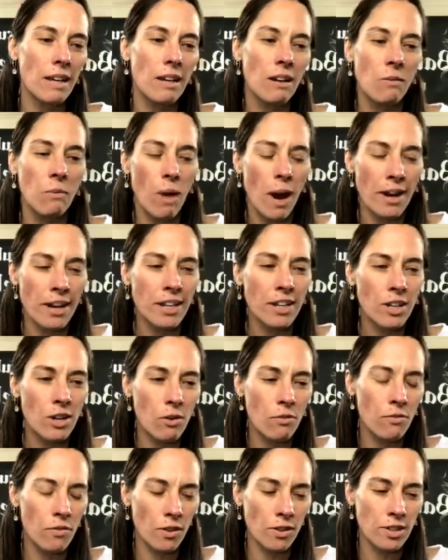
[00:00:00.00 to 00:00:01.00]
Wanting to
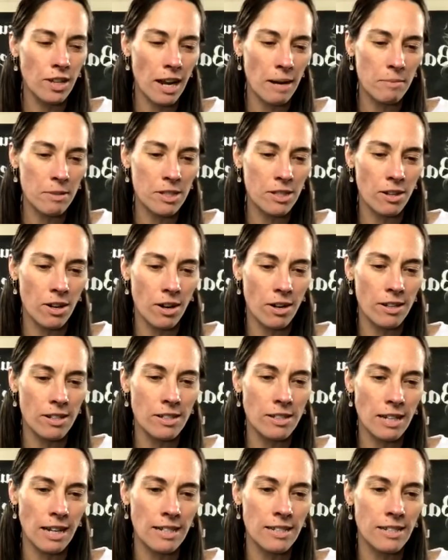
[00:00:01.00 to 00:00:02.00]
go full-time as an
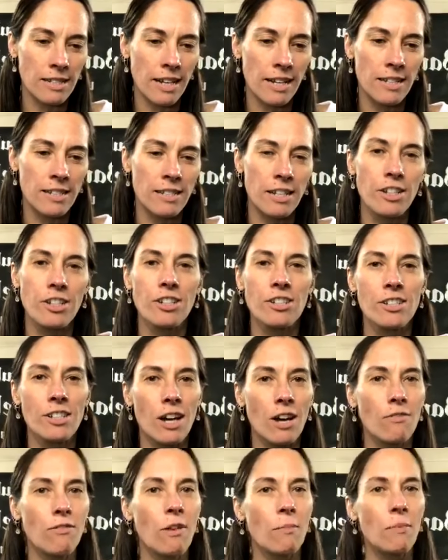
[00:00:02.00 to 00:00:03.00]
artist, I say set
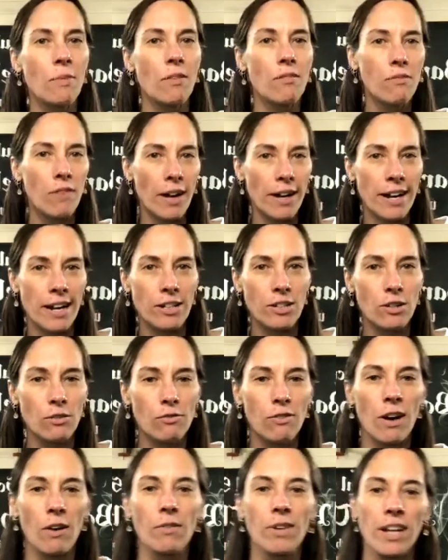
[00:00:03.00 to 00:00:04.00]
yourself up with a financial
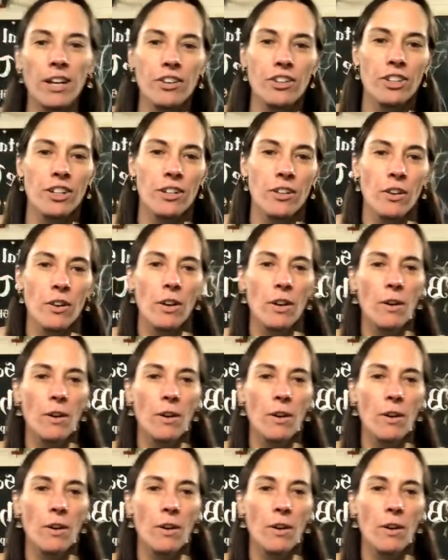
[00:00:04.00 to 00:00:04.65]
foundation.